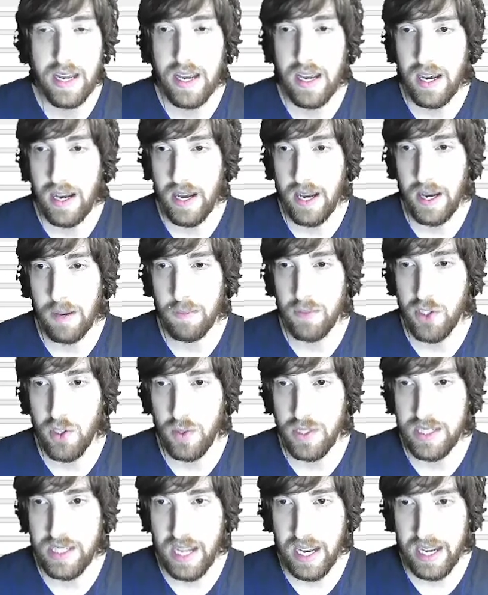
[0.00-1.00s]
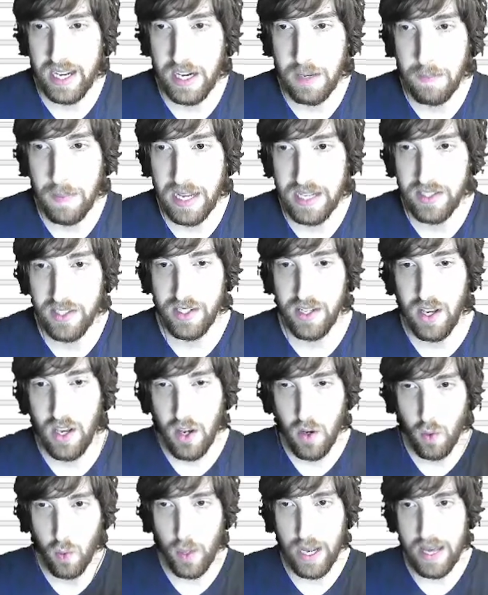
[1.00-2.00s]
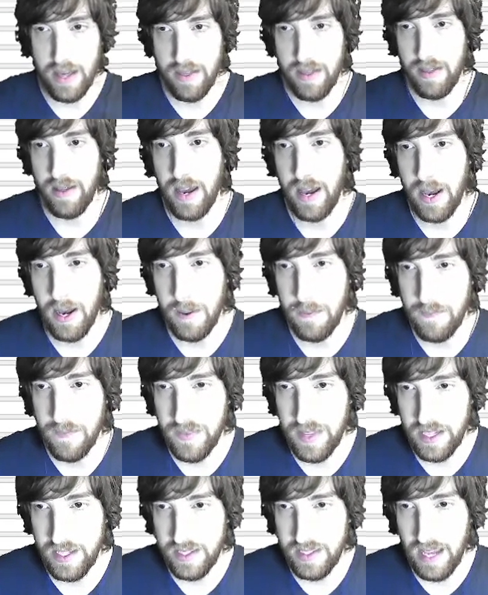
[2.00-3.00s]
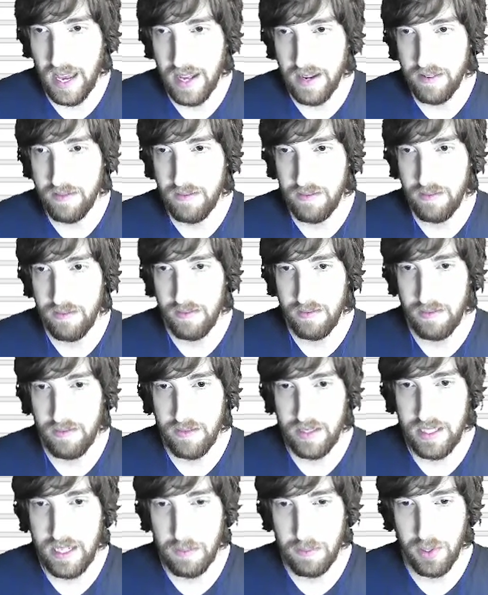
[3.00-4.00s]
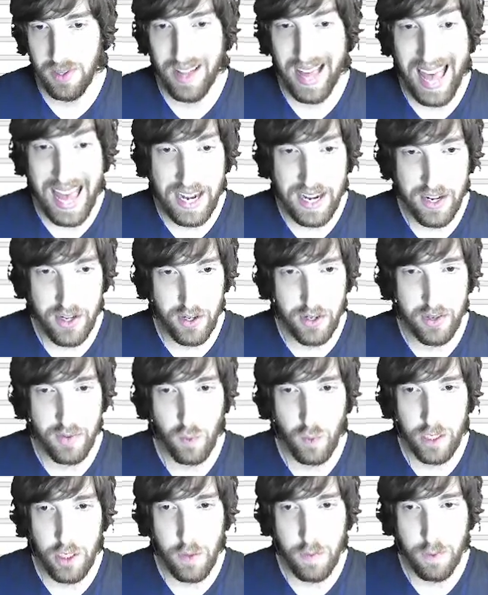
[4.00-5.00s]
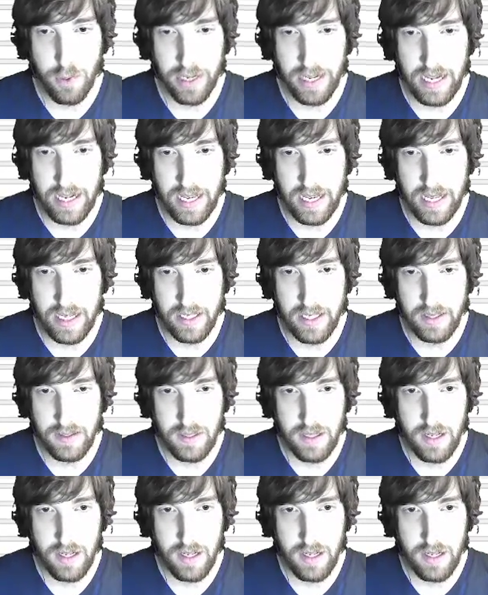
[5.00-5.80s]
um, so it's not going to mess with um, the set symbol editor when you bring it in.